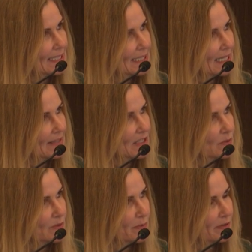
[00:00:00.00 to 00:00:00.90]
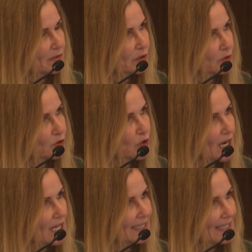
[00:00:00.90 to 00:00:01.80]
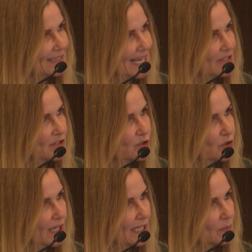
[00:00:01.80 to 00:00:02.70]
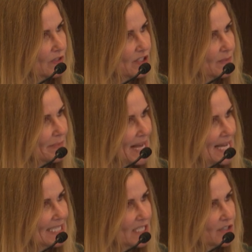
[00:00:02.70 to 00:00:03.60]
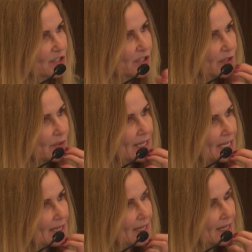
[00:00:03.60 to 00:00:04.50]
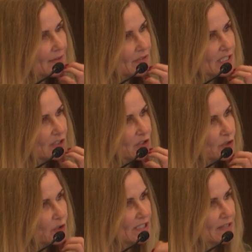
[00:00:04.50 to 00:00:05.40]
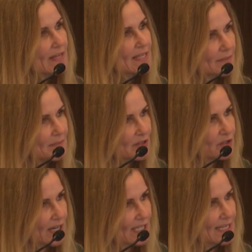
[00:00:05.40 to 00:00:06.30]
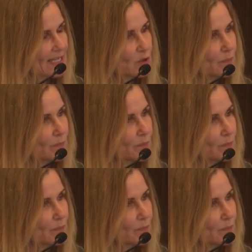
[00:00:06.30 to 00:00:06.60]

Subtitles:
This was a pivotal trial, the Alcanza trial, which compared it to physician's choice of either methotrexate or